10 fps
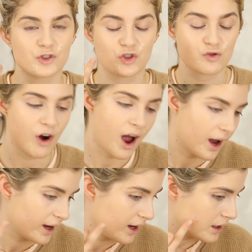
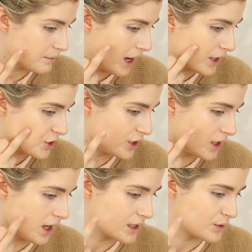dry and
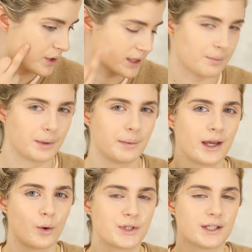patchy as, for example, my
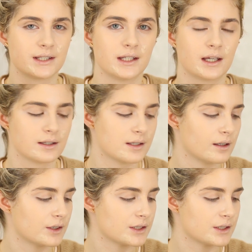OCC concealer